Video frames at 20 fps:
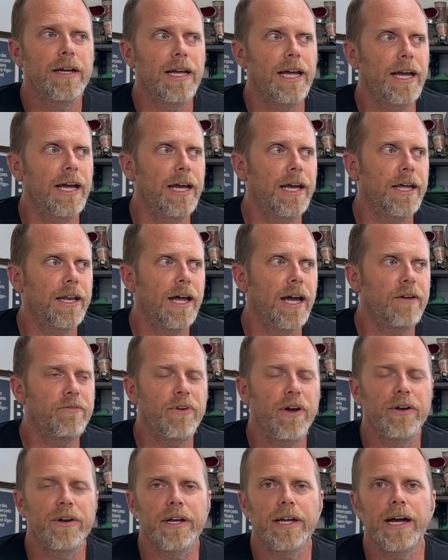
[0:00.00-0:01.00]
And I
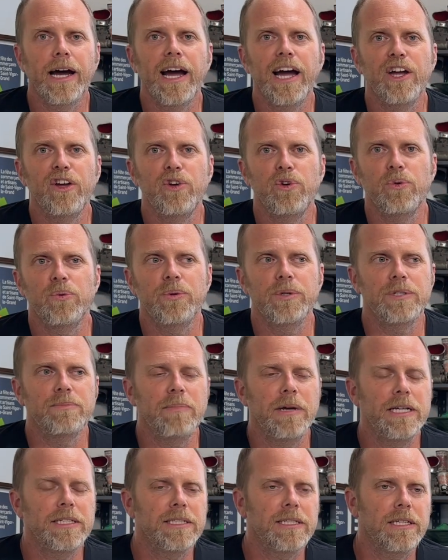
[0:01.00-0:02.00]
found a guy who was
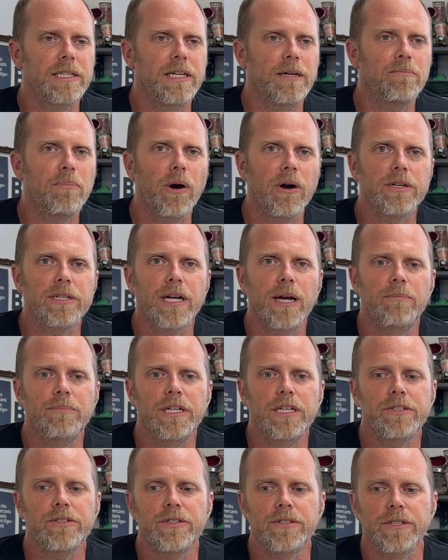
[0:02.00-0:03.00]
basically a part-time
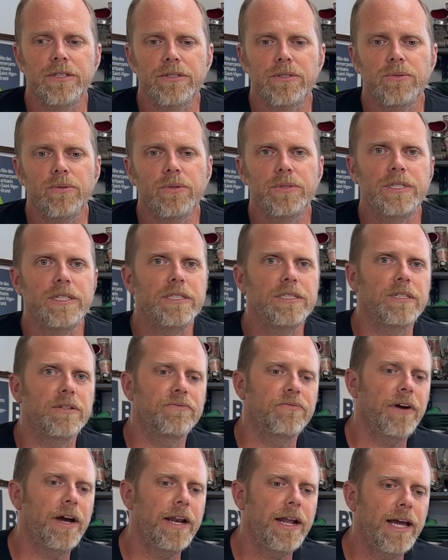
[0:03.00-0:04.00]
teacher at the school teaching
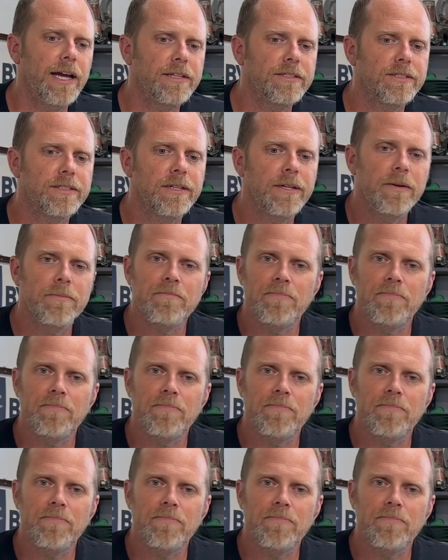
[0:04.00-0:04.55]
finance.